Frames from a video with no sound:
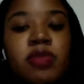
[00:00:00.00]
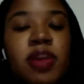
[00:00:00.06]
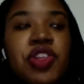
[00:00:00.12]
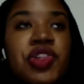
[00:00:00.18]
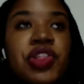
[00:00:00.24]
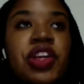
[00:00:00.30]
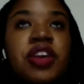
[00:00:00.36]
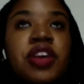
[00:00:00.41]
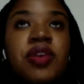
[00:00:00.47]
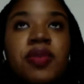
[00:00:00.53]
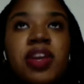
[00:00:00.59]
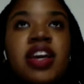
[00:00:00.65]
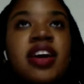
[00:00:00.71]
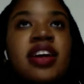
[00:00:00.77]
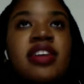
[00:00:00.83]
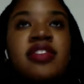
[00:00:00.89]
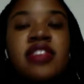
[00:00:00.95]
Korea is
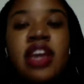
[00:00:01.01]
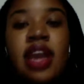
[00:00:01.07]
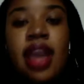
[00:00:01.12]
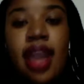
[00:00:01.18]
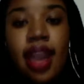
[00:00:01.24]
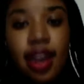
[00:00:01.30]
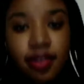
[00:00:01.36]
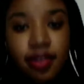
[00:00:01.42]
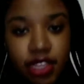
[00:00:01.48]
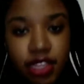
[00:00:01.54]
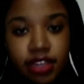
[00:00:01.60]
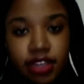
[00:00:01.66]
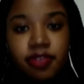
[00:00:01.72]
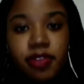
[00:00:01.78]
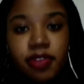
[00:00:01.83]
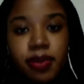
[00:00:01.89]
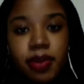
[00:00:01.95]
heavily
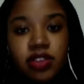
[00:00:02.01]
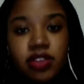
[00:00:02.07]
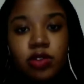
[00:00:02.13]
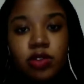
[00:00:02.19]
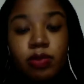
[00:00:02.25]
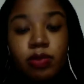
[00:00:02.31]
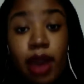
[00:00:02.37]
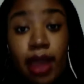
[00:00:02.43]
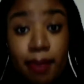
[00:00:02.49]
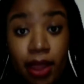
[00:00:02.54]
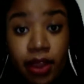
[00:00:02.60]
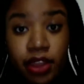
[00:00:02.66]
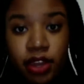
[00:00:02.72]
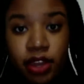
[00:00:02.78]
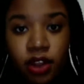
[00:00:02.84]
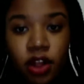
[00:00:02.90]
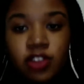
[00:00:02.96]
influenced by American
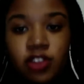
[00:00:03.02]
culture.